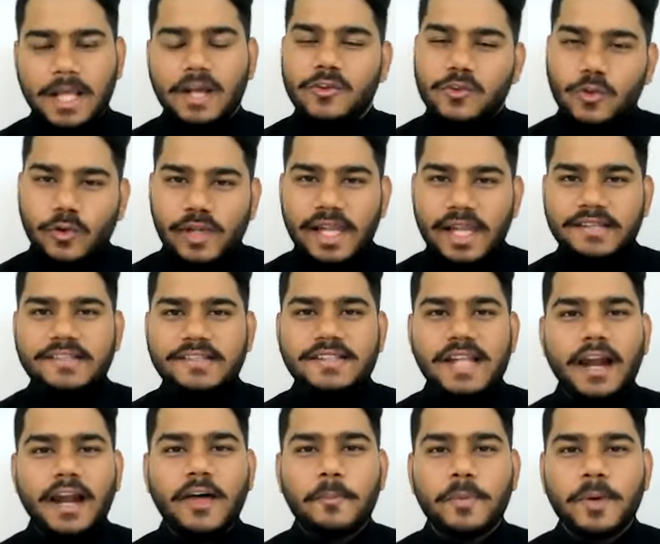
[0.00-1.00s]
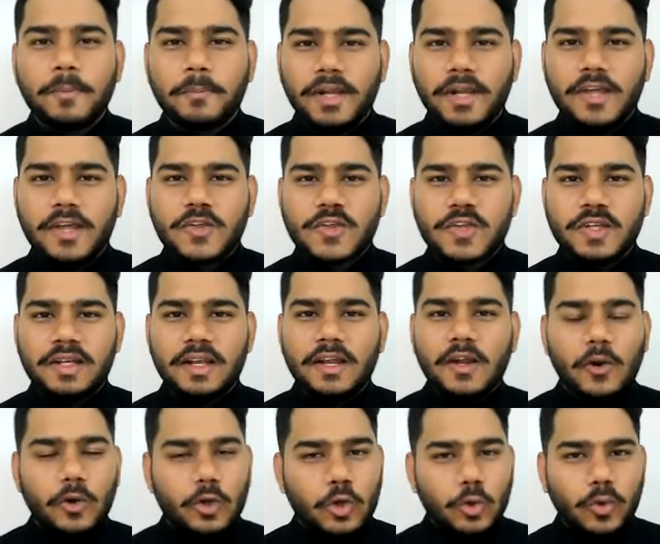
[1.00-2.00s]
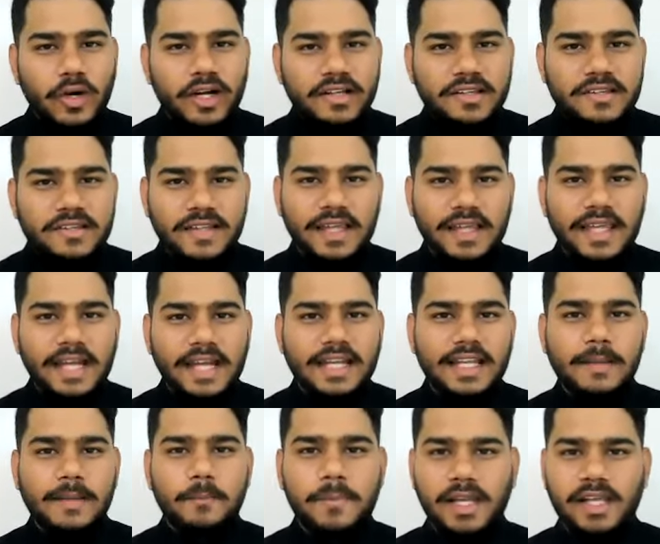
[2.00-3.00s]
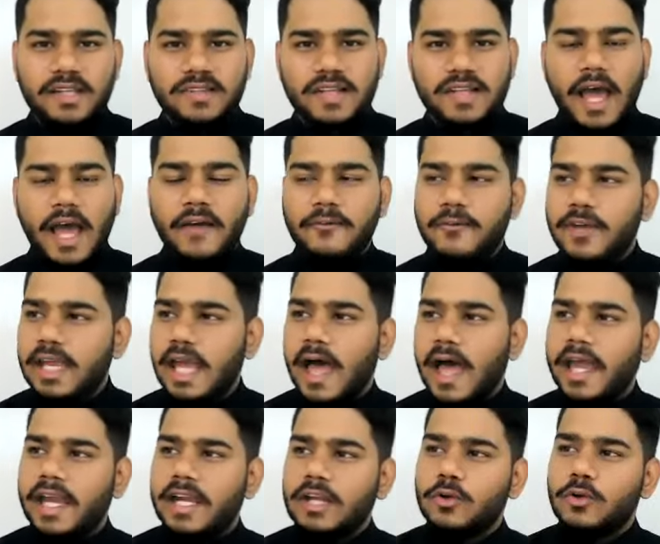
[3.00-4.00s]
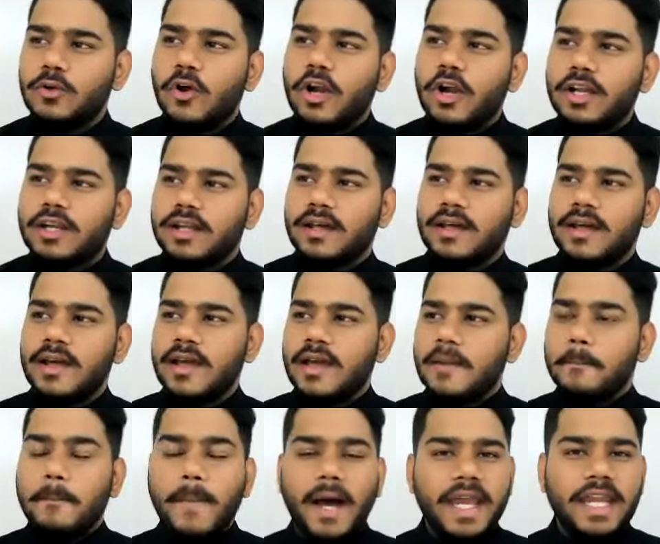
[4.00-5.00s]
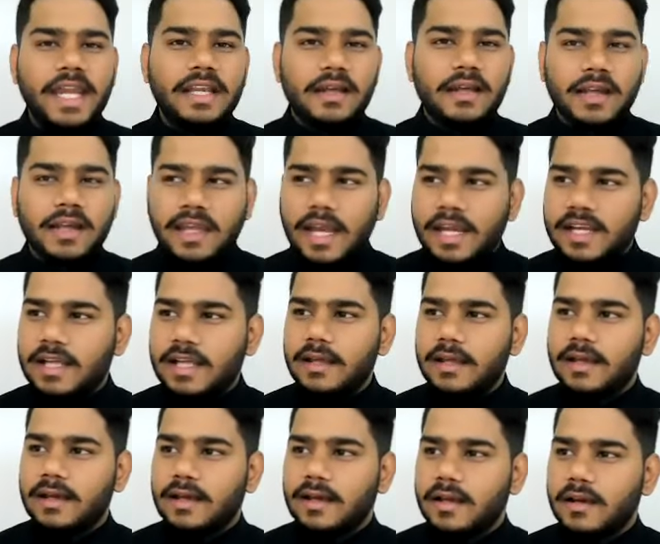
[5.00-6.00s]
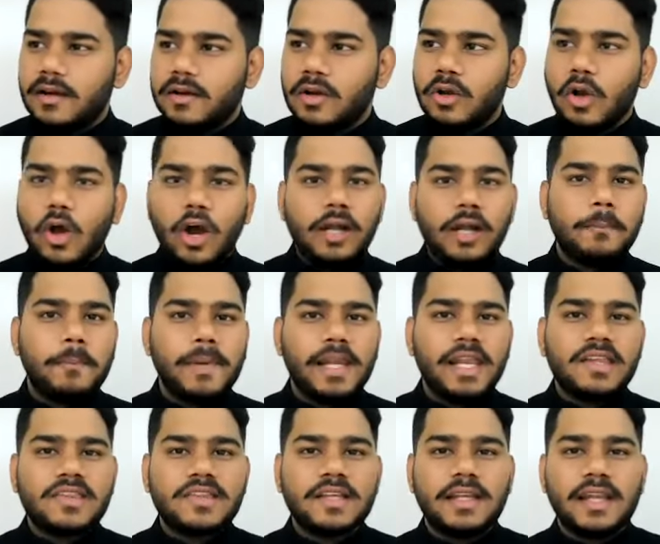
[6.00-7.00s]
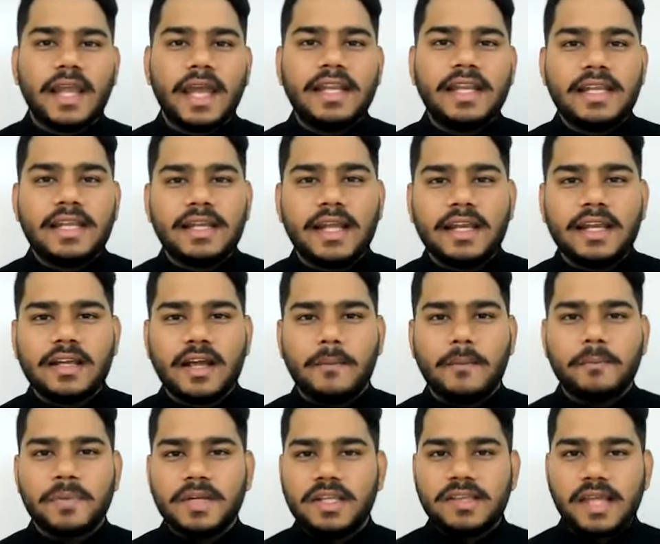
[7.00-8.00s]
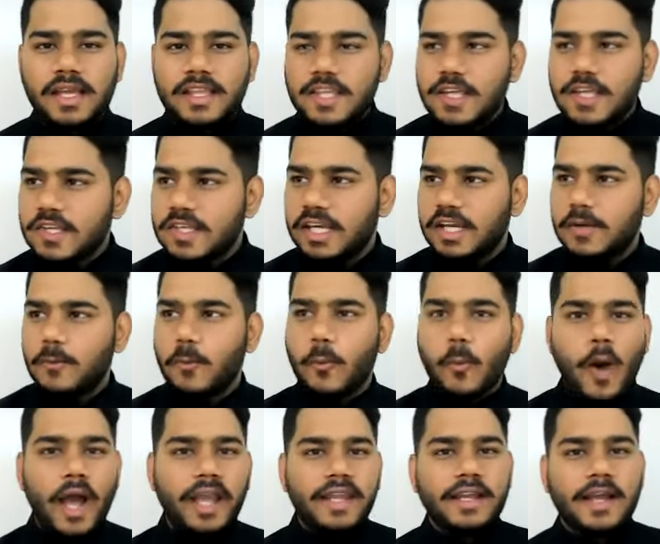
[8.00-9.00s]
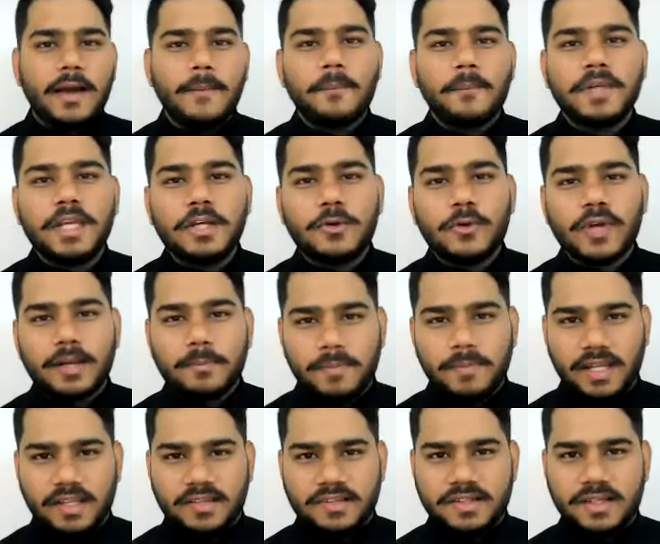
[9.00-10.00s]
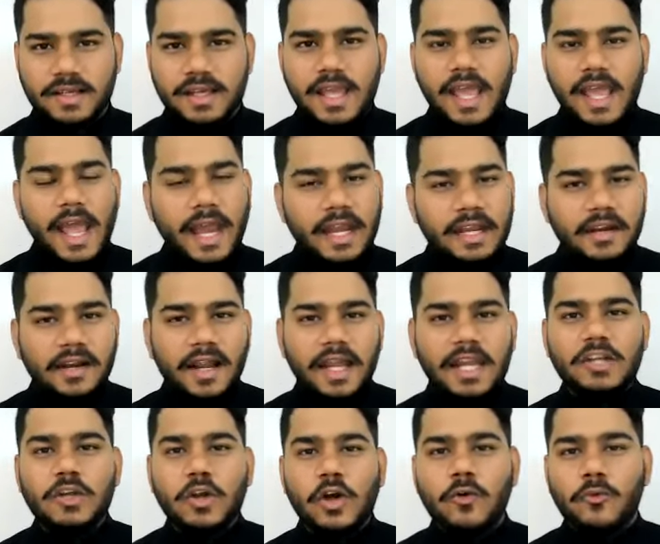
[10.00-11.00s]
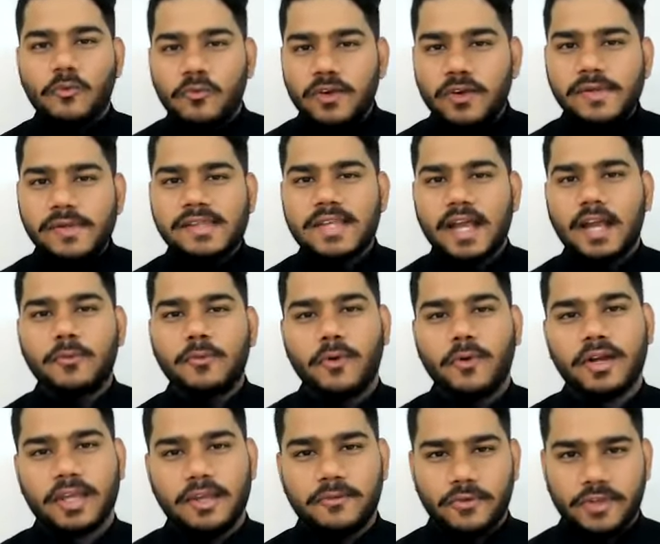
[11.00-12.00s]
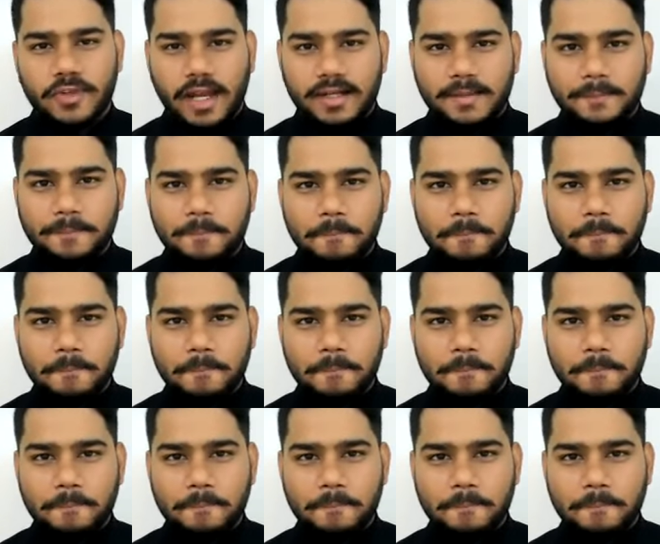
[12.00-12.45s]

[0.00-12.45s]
So let's start our preparation towards getting placed. I do not mind getting not placed in 99 companies. I just need one company to get placed. And right now we will start working for that.